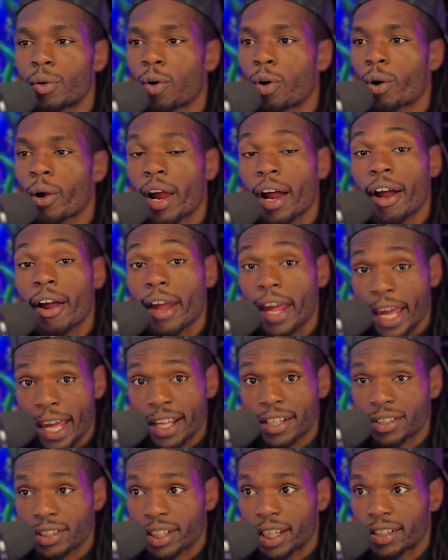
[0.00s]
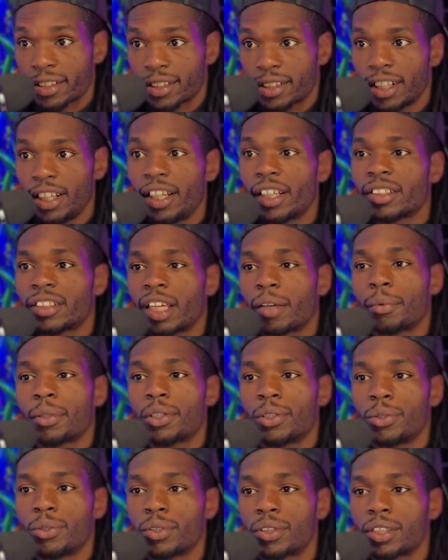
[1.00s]
or our assets that we
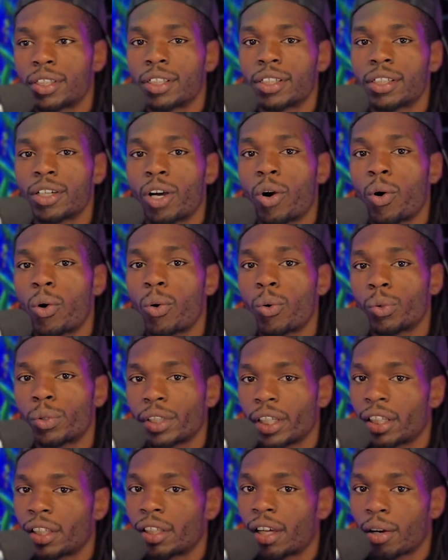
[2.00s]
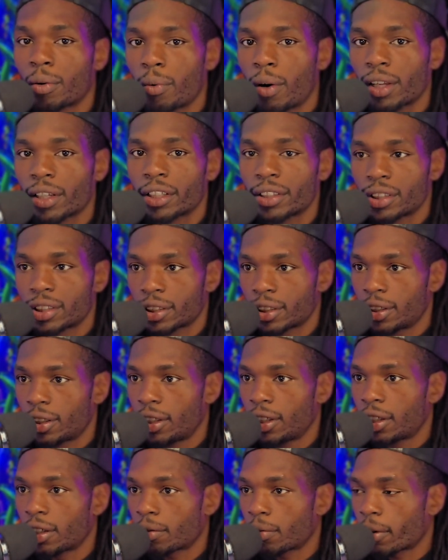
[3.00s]
use to hold in our wallets,
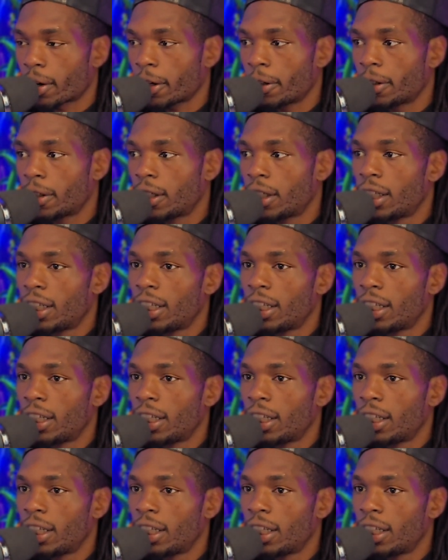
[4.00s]
right?